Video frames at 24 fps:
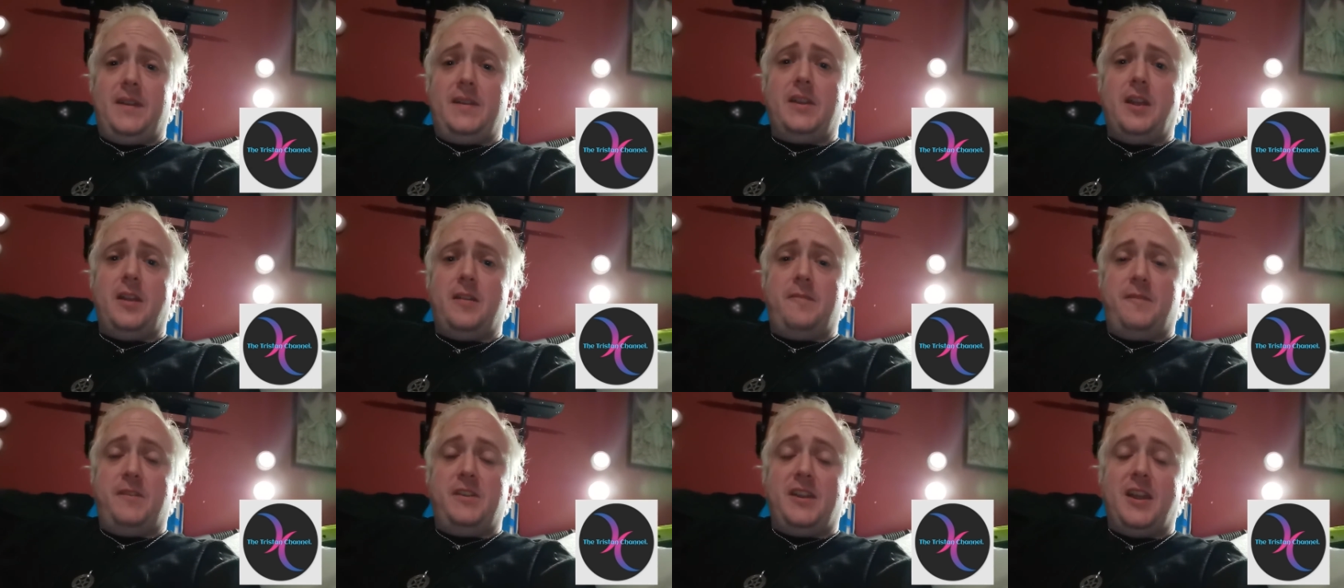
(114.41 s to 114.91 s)
you
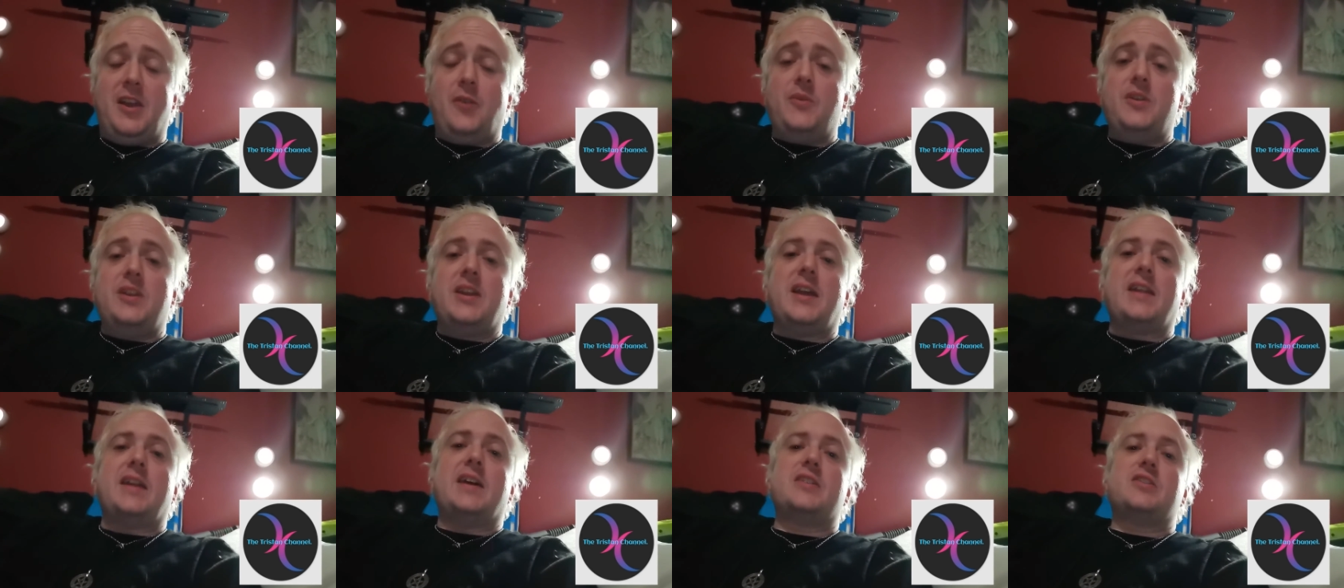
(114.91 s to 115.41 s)
know, if you can help
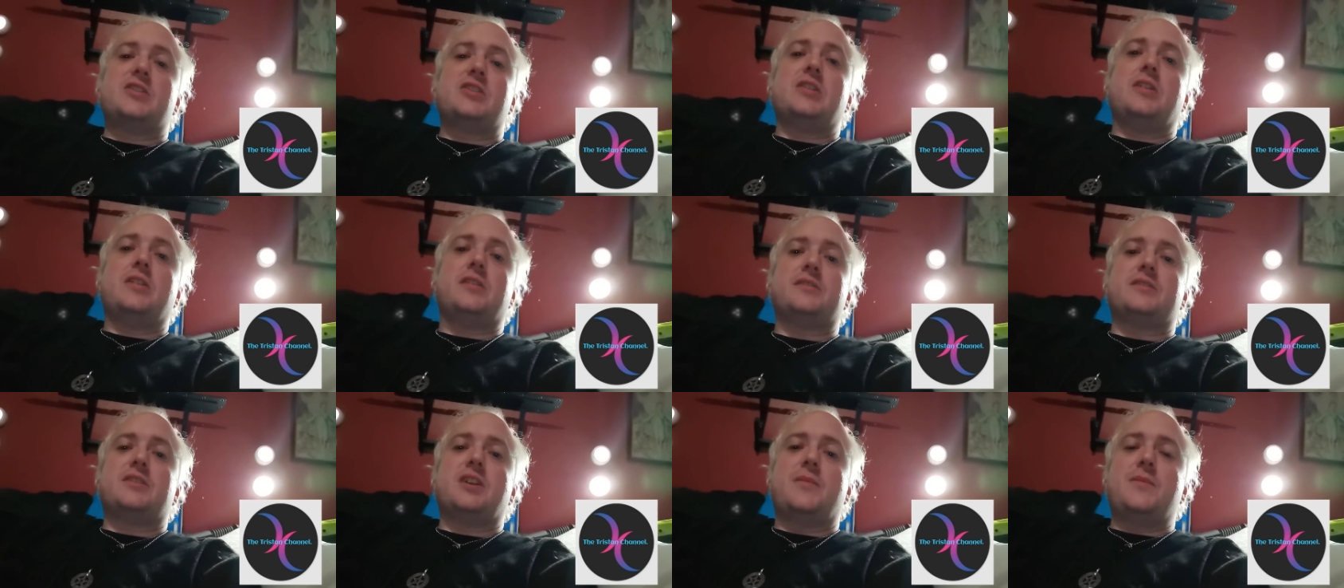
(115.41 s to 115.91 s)
me get that
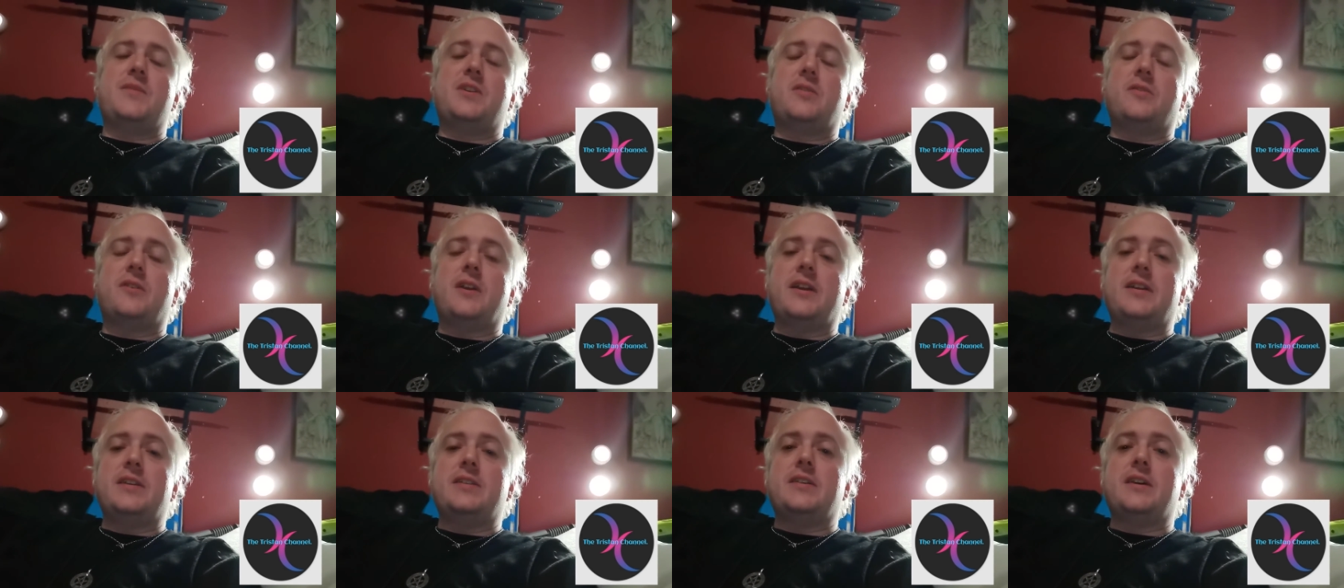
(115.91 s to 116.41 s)
chance, that'd be
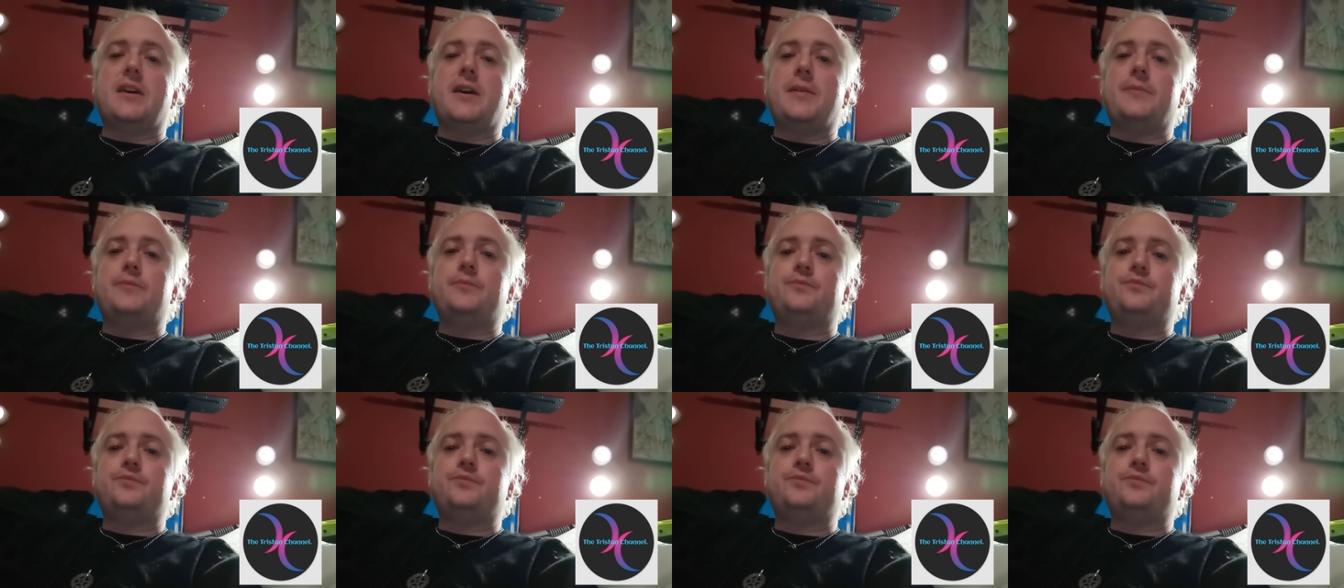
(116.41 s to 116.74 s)
great.